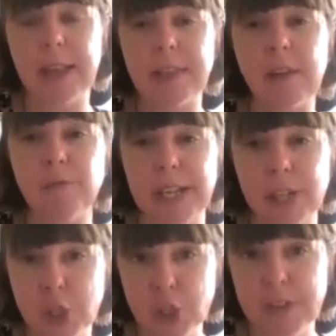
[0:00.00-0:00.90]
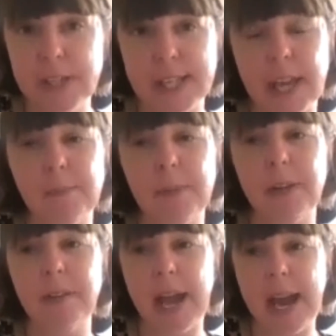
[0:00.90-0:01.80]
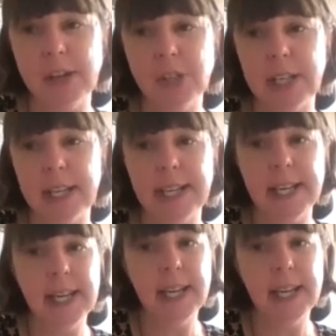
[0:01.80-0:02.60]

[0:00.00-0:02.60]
at that reassurance element that actually